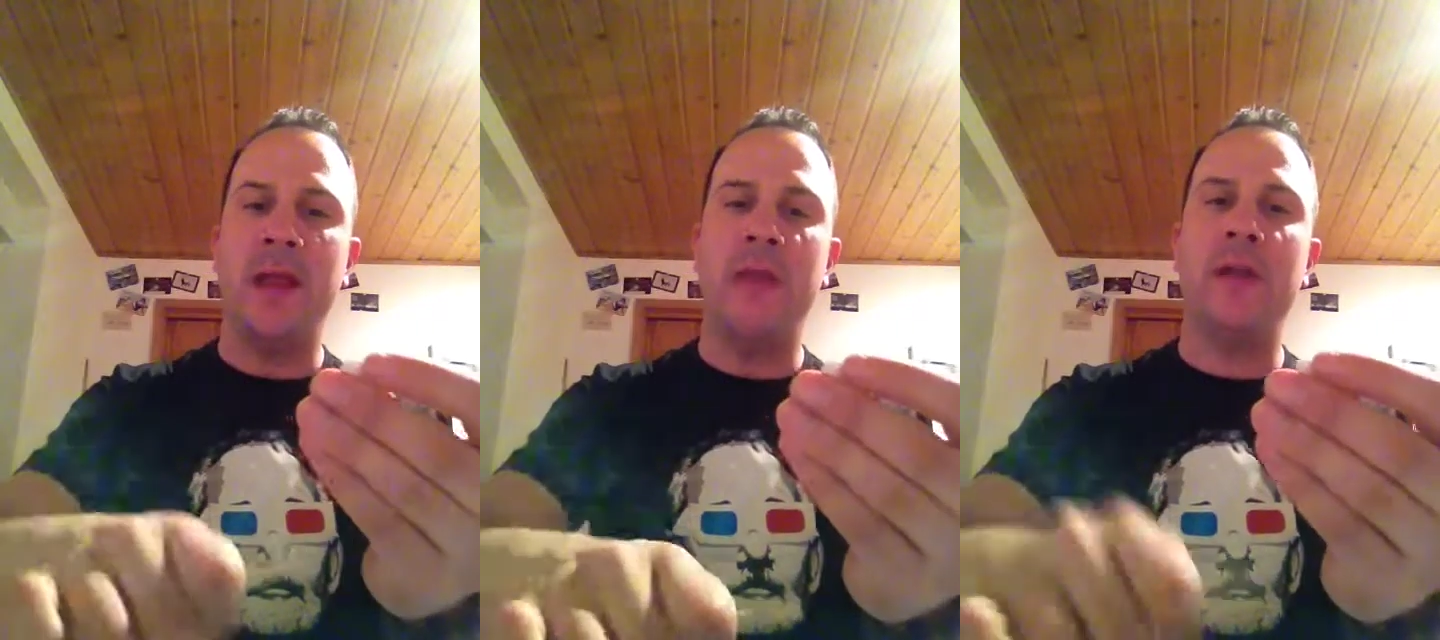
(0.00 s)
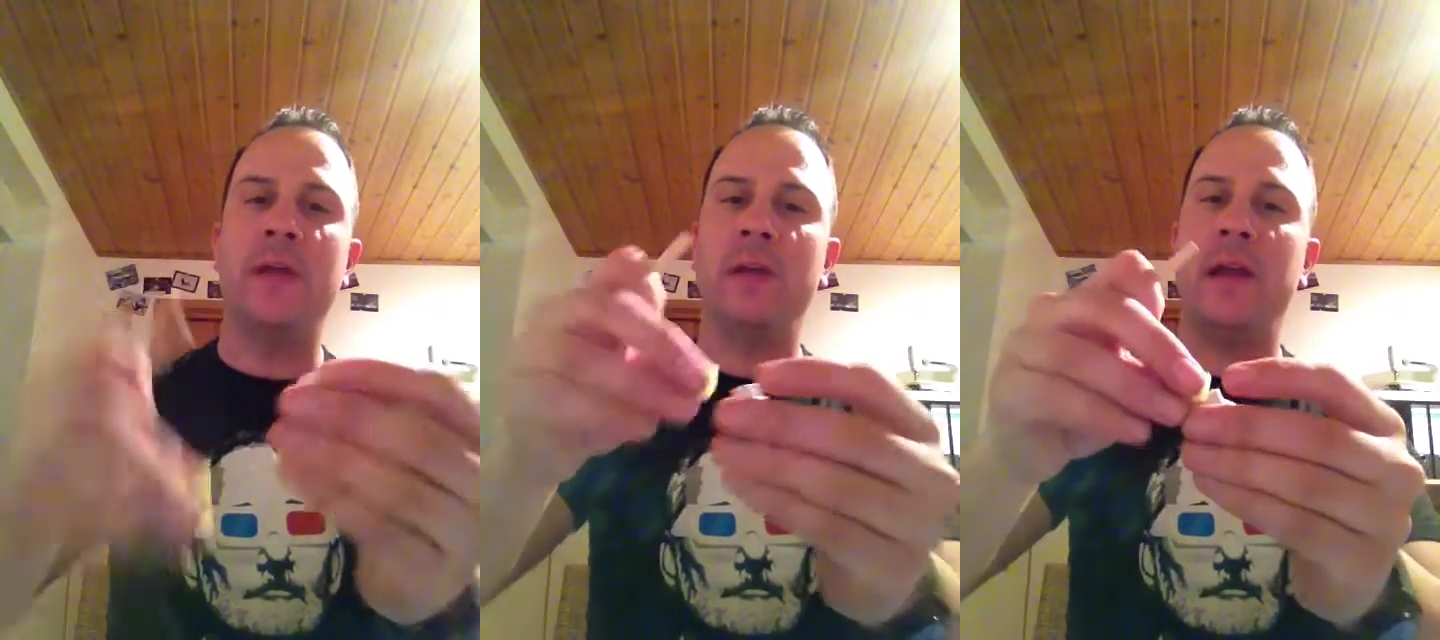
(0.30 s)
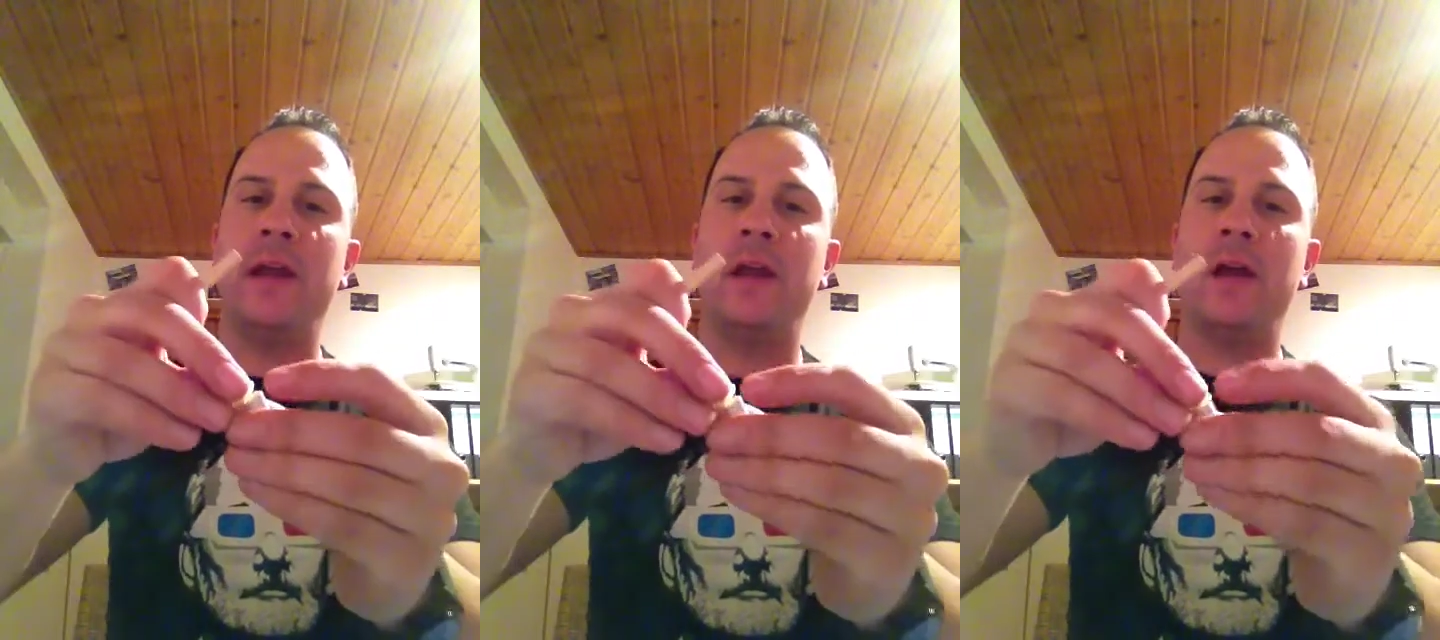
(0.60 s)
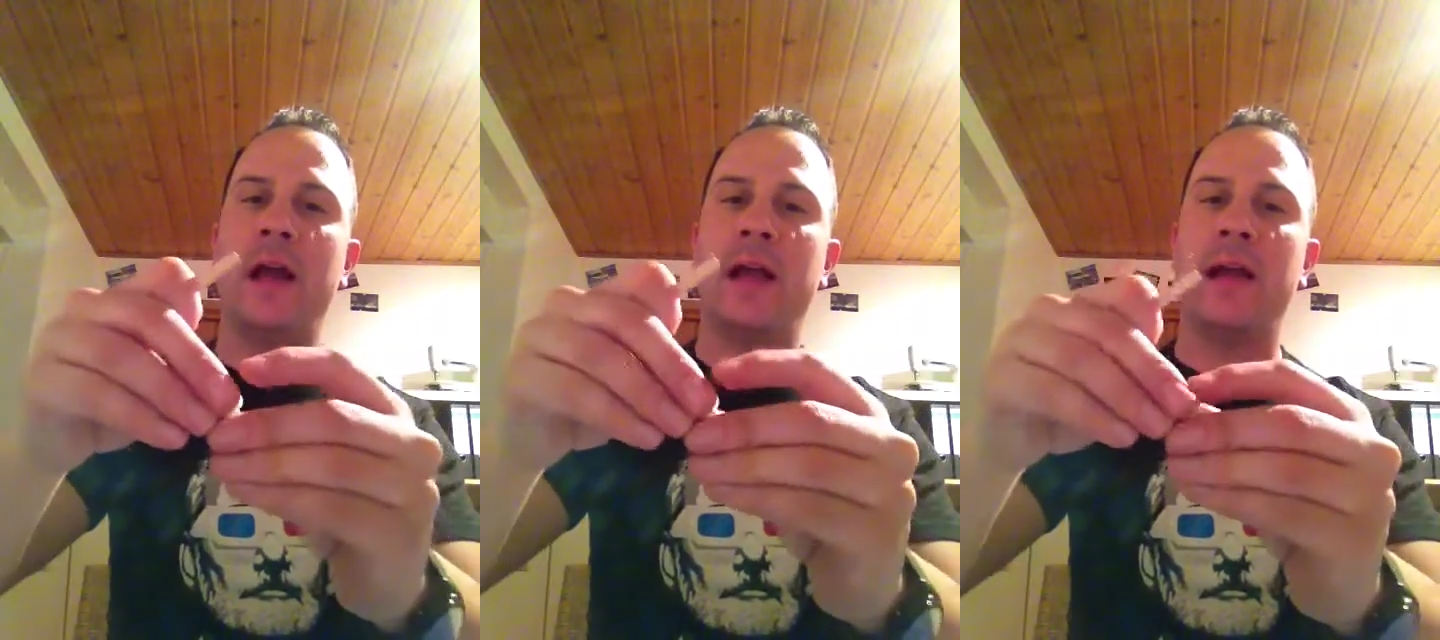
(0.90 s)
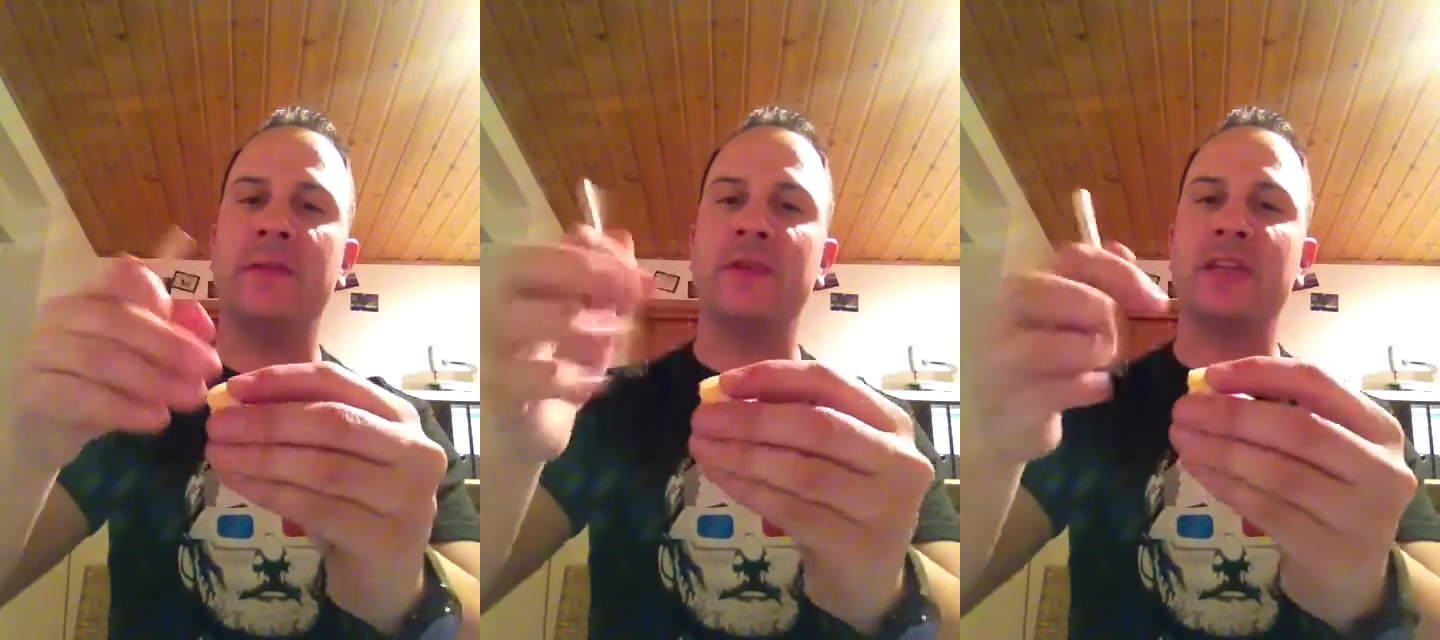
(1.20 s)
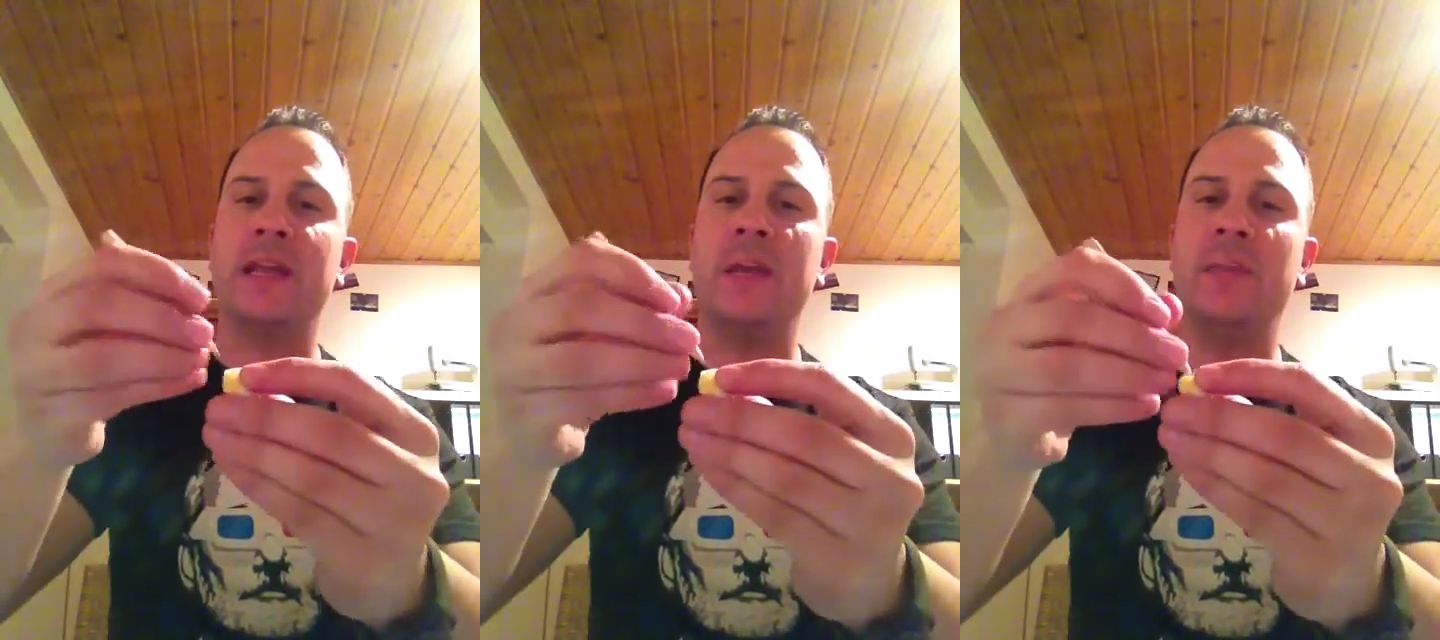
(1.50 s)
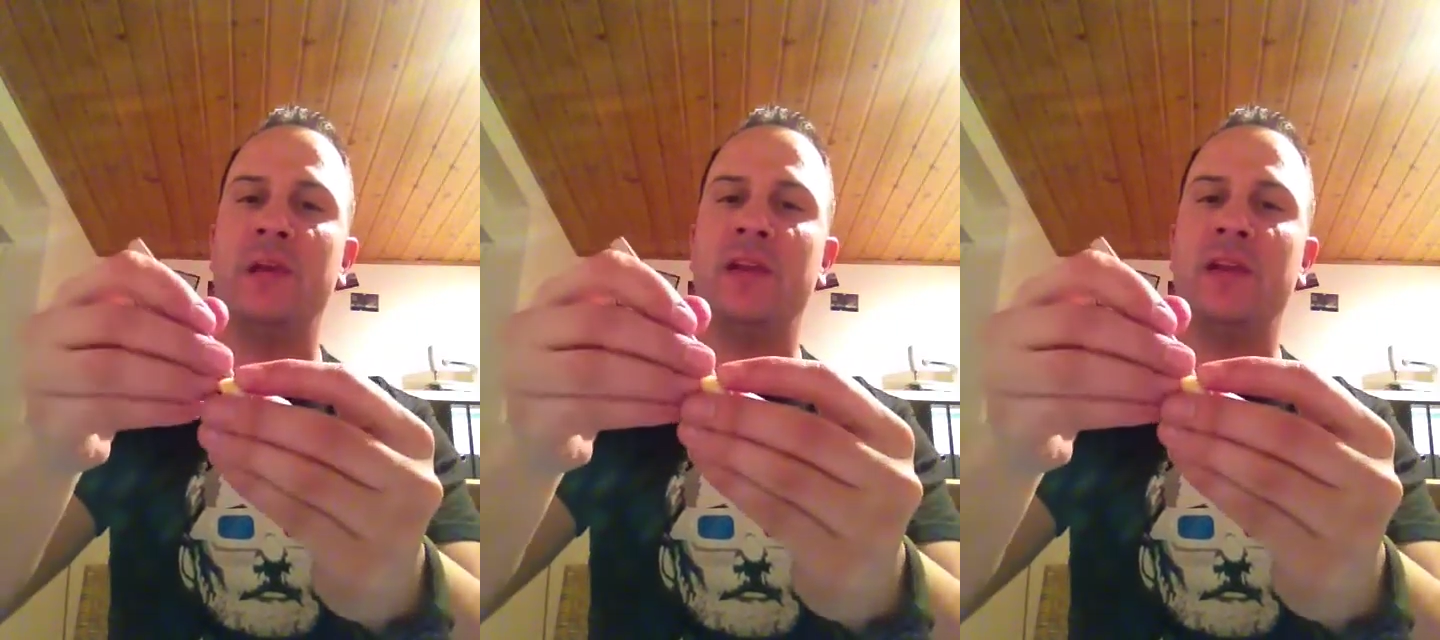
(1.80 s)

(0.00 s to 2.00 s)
and the other layer I kind of just keep a